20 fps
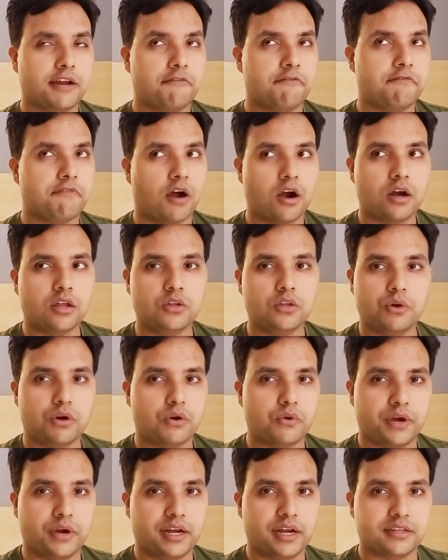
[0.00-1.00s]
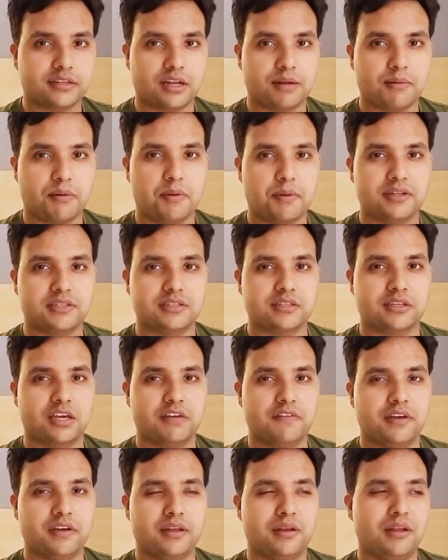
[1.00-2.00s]
a far lower rating than I'm about to
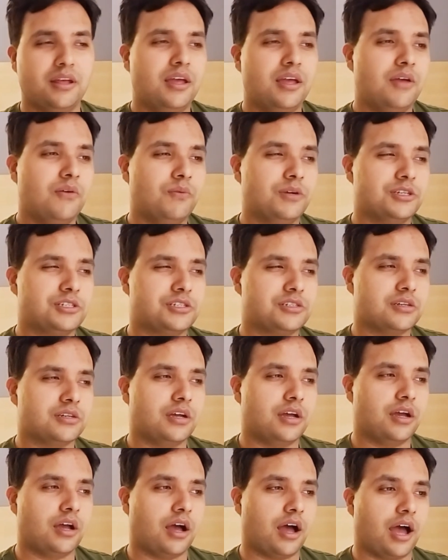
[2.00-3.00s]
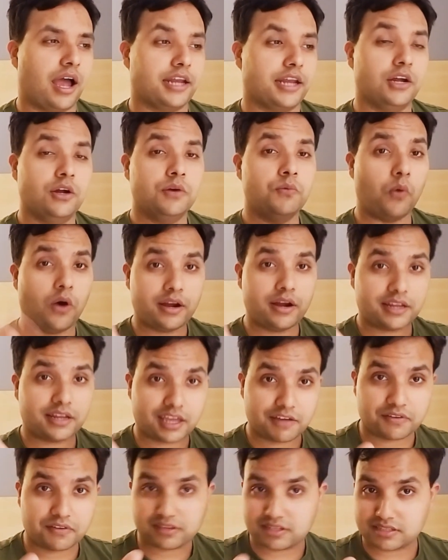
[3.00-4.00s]
give it, which I don't want to
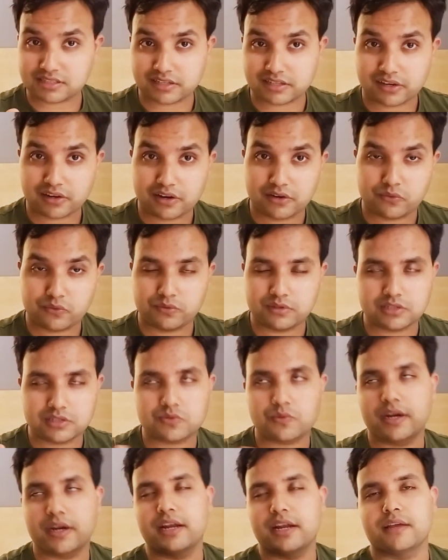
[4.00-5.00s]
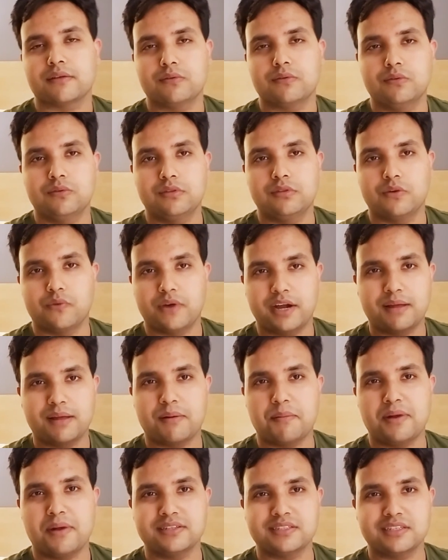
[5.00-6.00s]
give it this, late, or this rating. The rating I'm
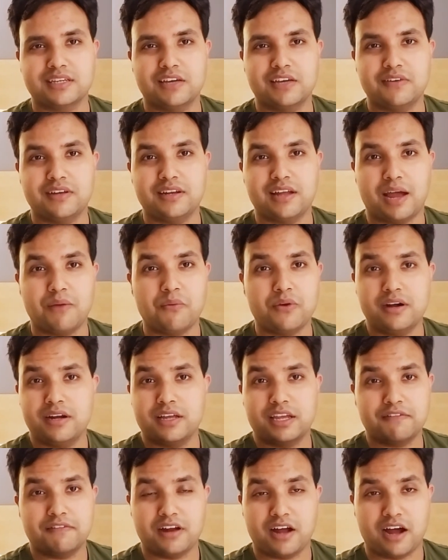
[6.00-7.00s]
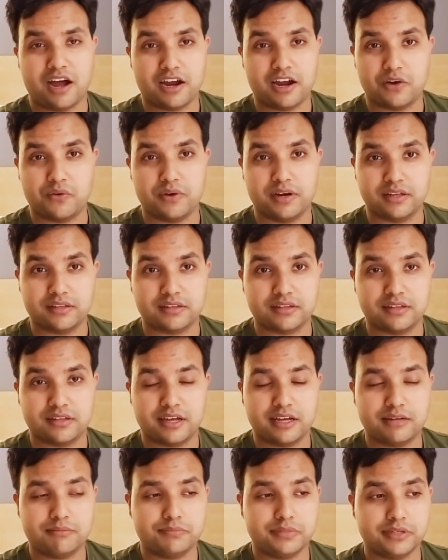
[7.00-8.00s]
about to give it, I wanted to give it a higher rating than
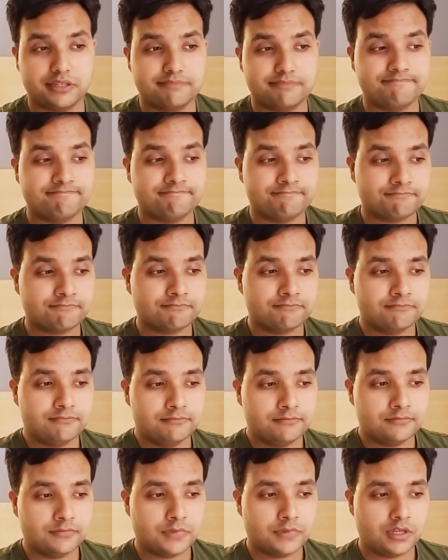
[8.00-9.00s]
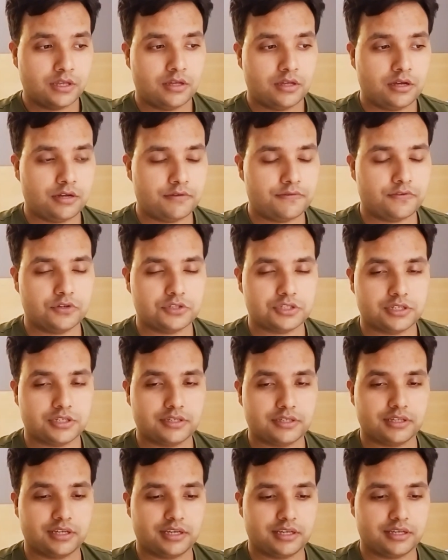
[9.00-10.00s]
that, but
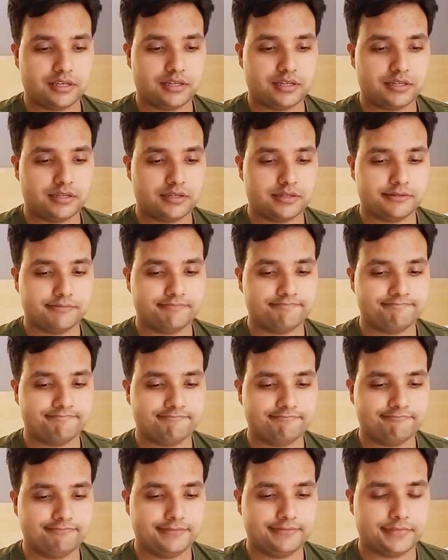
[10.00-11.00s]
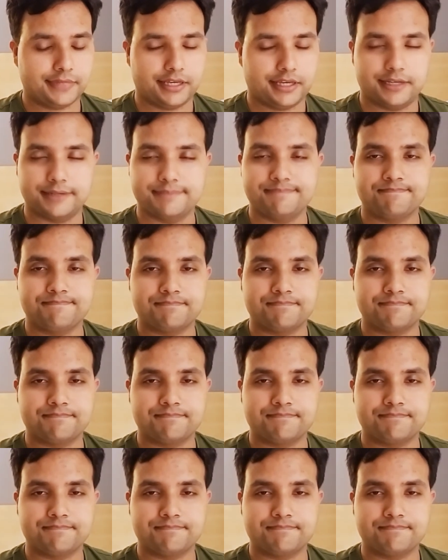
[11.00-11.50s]
unfortunately, yeah.